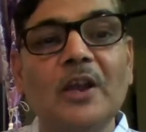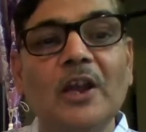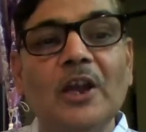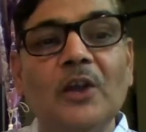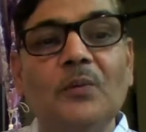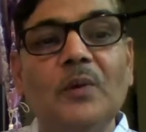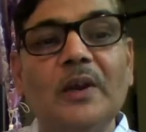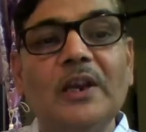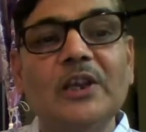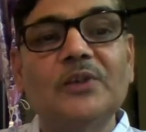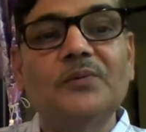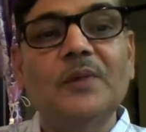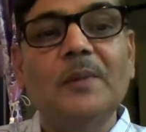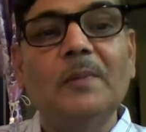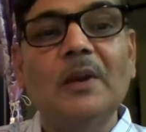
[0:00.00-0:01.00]
whereas
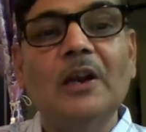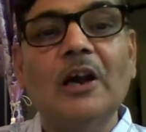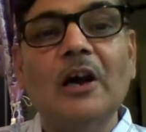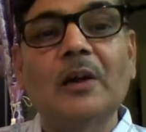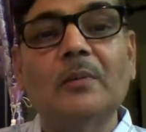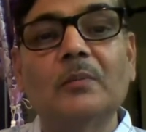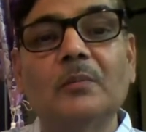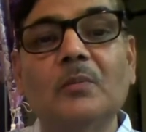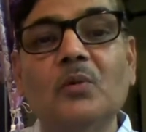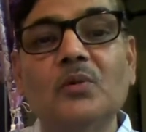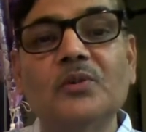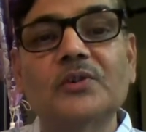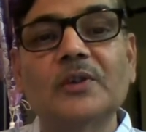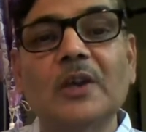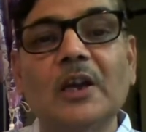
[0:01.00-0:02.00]
female
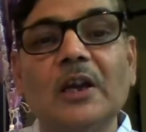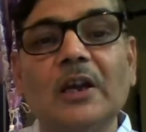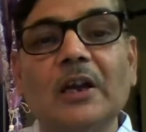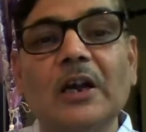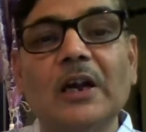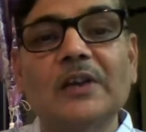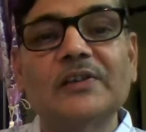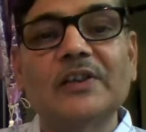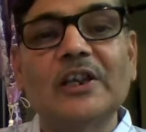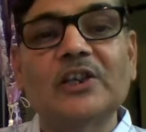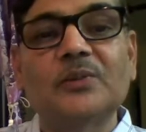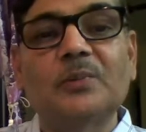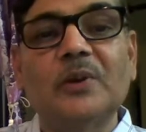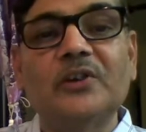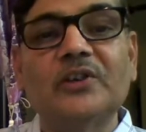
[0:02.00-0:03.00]
hormones cause
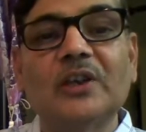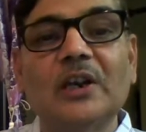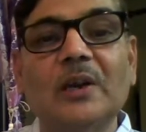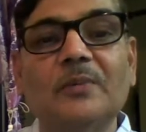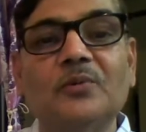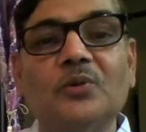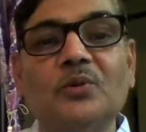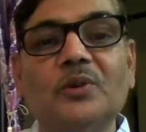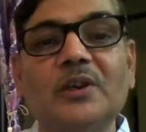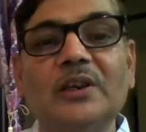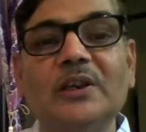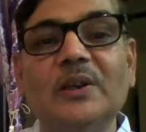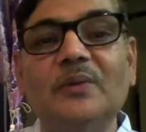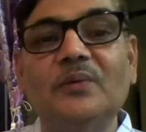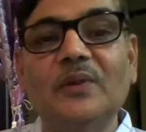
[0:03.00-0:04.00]
expression of totally
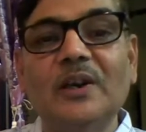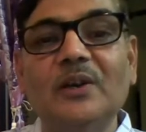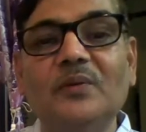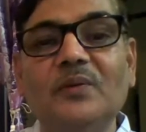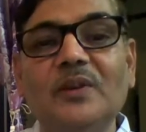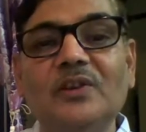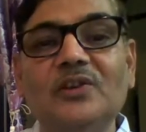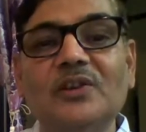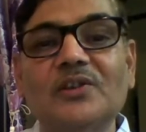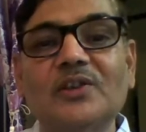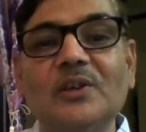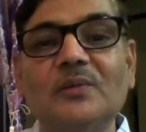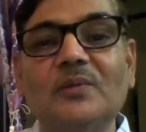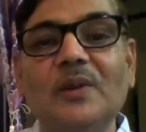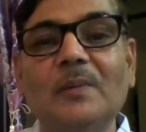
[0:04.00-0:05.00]
different features in
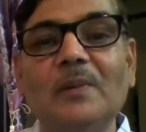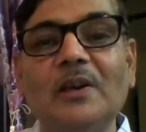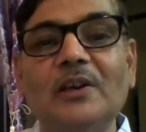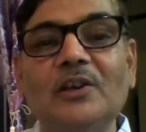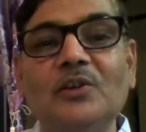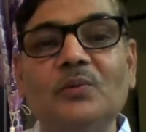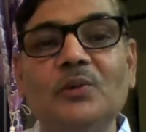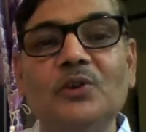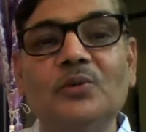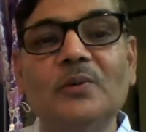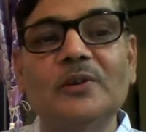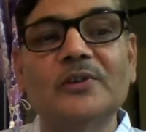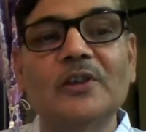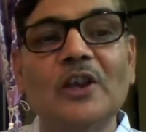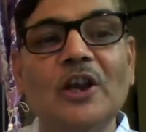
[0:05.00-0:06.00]
female
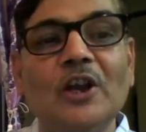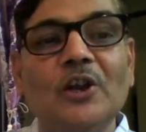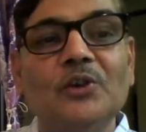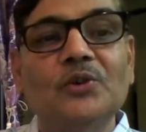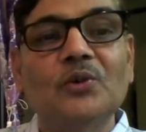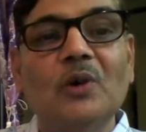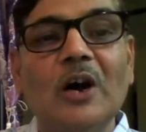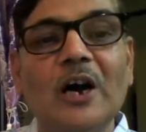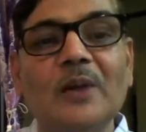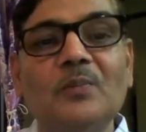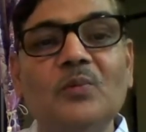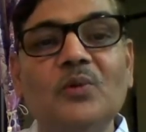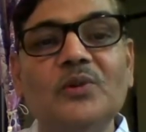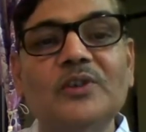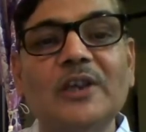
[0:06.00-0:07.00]
individuals. So
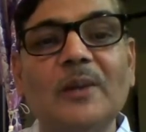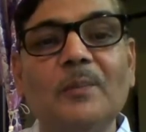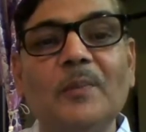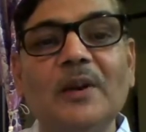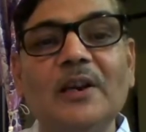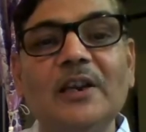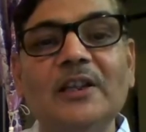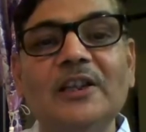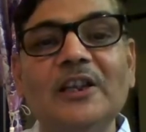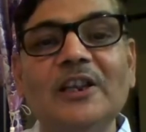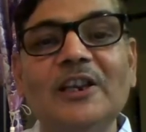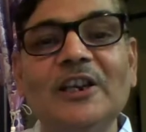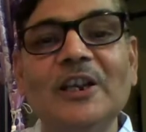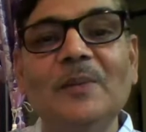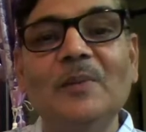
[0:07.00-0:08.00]
hormones are mainly the
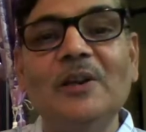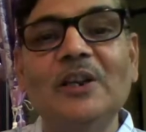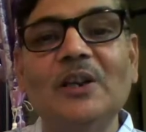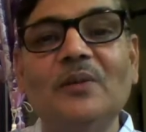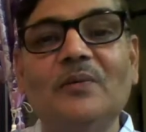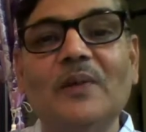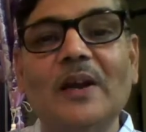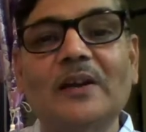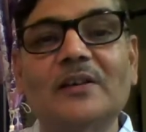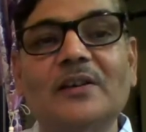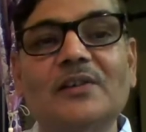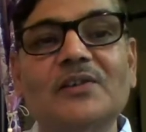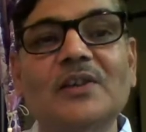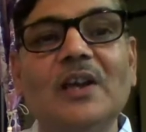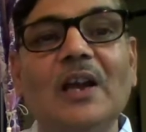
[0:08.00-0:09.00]
limiting
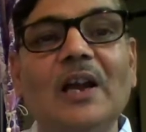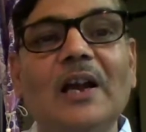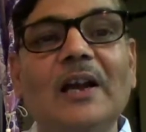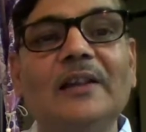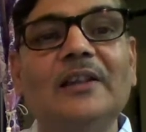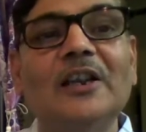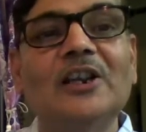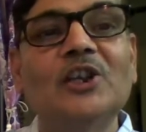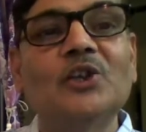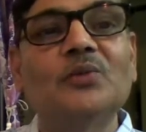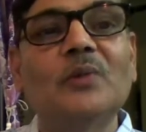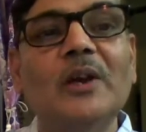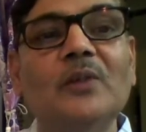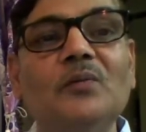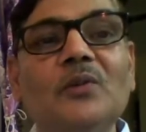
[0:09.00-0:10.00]
factors, and that is
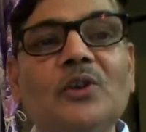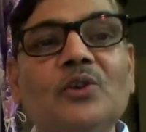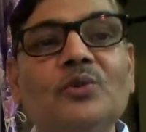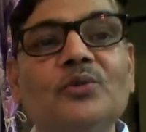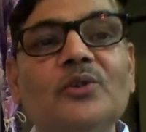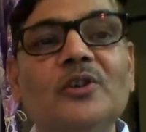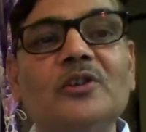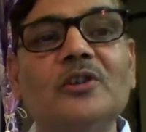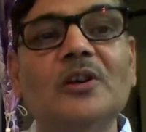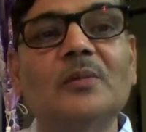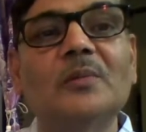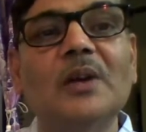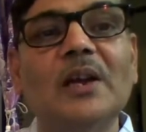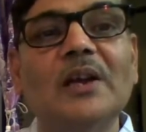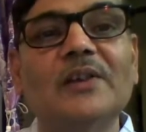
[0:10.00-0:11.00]
why we use the term
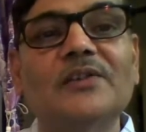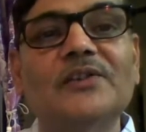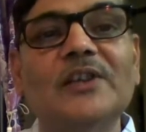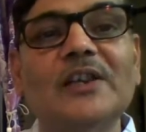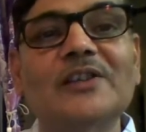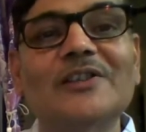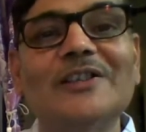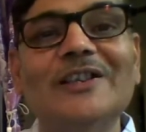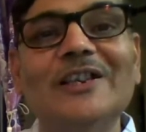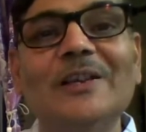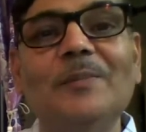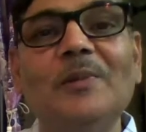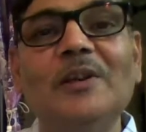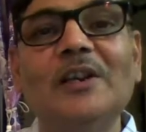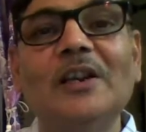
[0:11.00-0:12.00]
sex
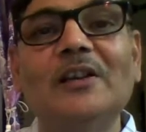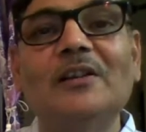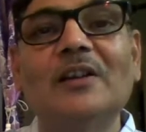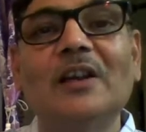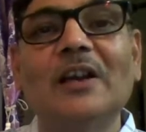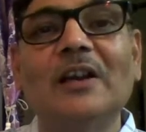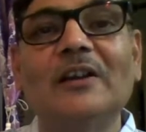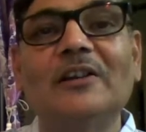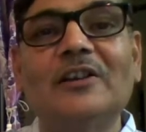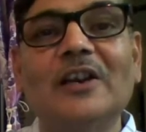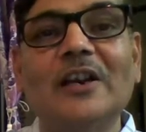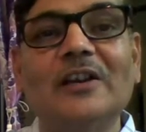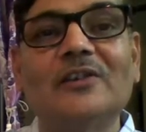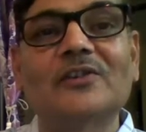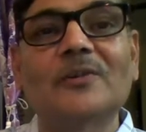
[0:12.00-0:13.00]
limited
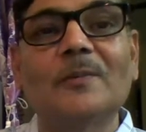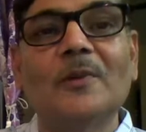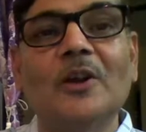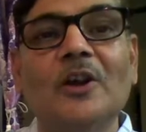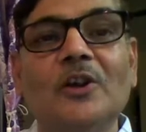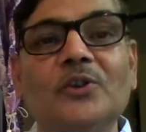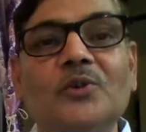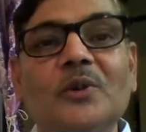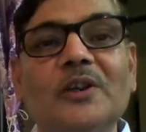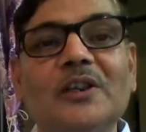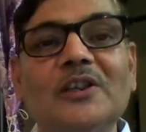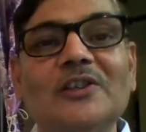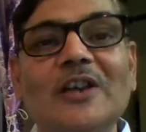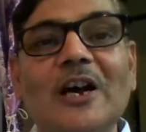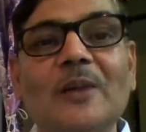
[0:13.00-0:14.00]
traits. So it
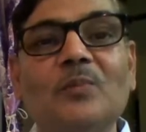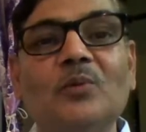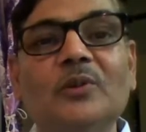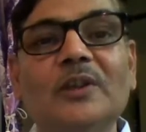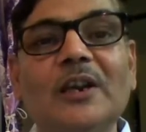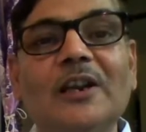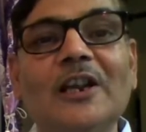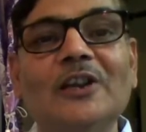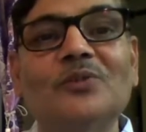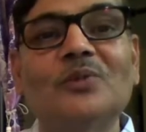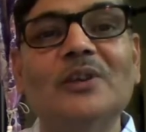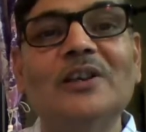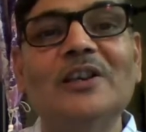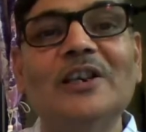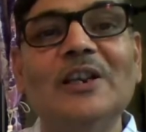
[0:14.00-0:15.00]
is hormone that
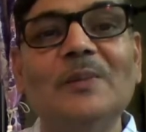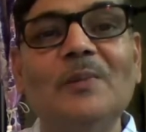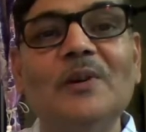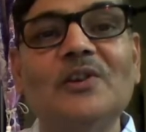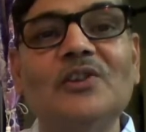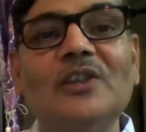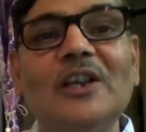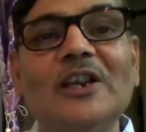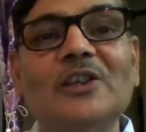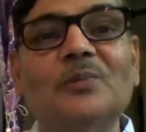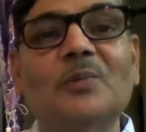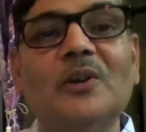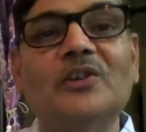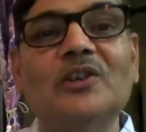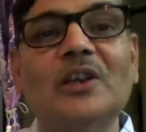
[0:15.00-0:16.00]
actually limits the
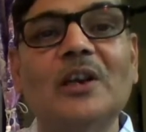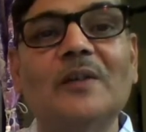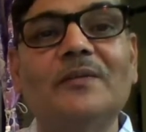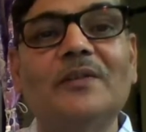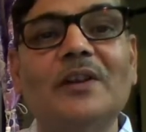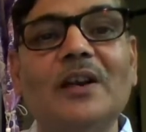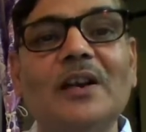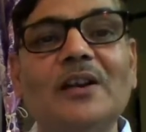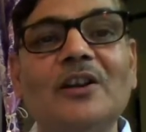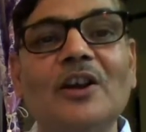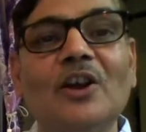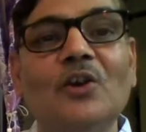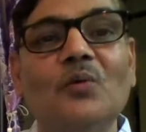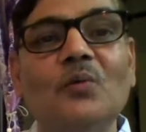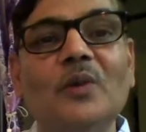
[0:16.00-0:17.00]
expression of trait
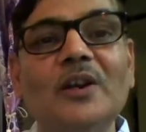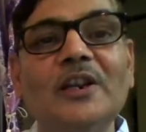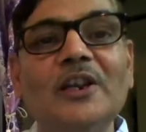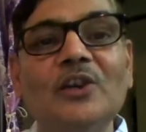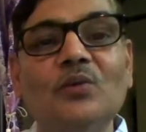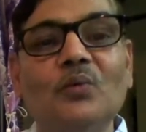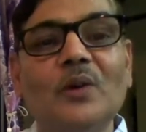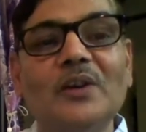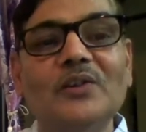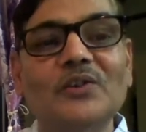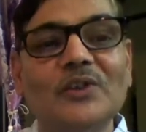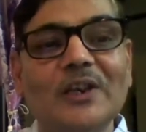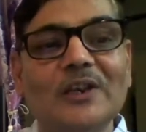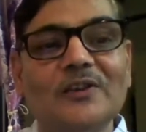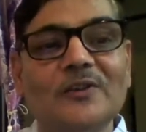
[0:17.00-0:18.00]
only in one
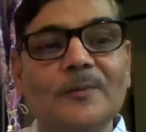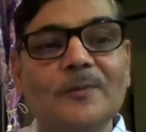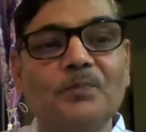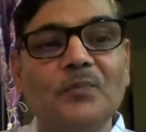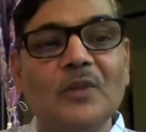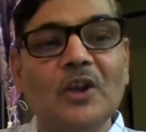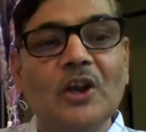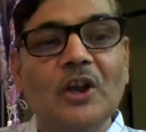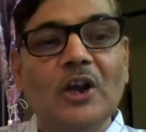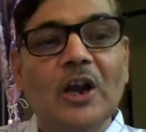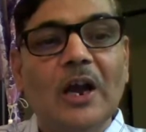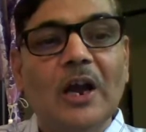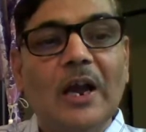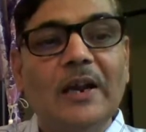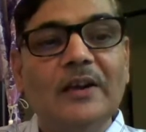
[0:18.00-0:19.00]
sex.
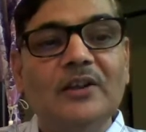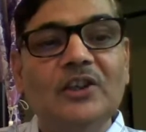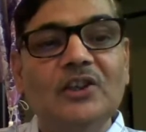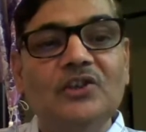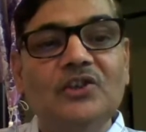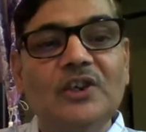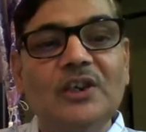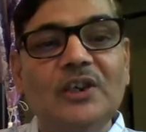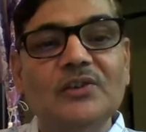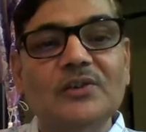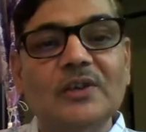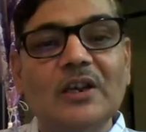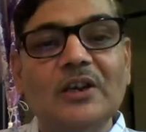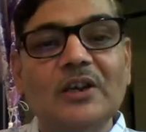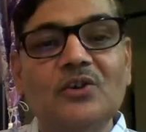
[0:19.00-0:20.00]
And the genes
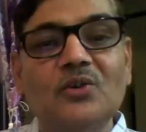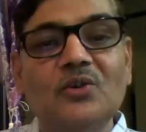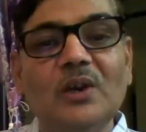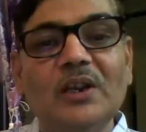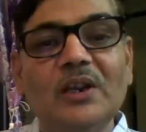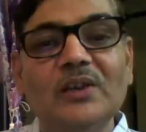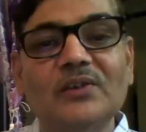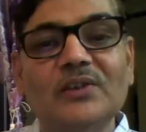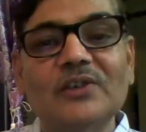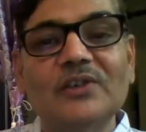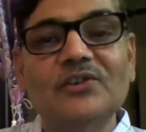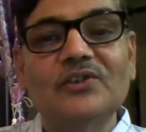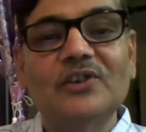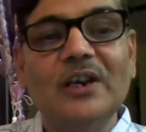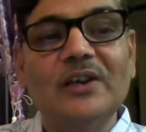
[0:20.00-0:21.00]
controlling
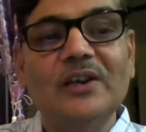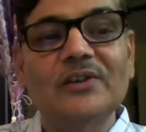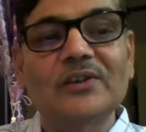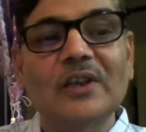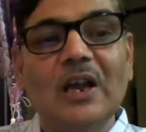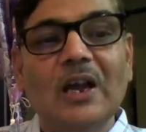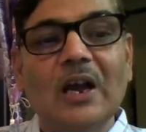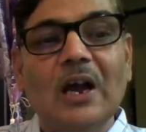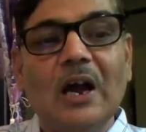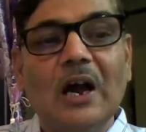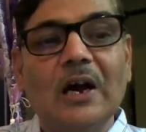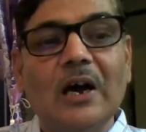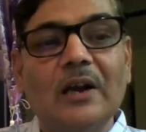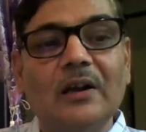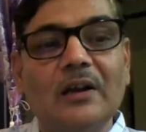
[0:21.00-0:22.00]
such traits
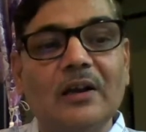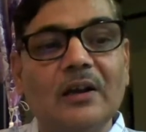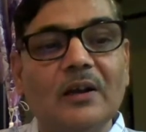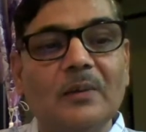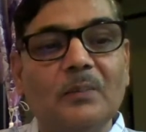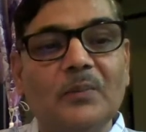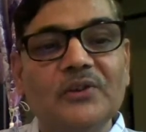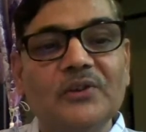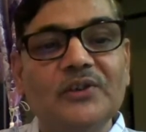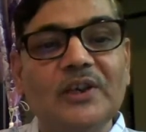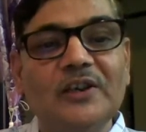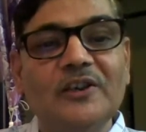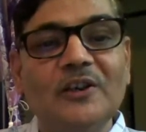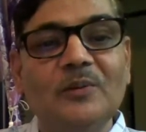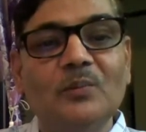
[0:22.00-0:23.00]
are present
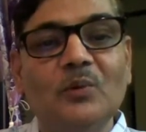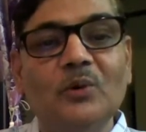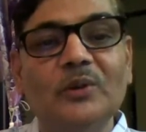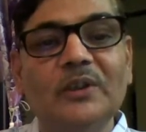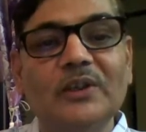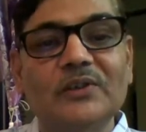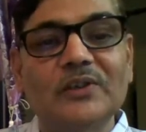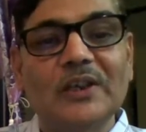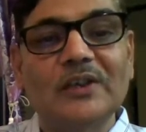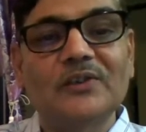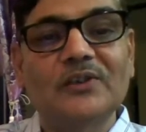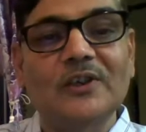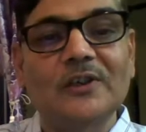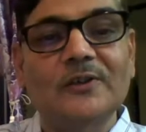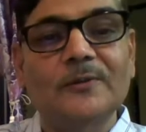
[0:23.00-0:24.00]
in both the
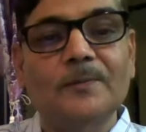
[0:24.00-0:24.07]
sexes,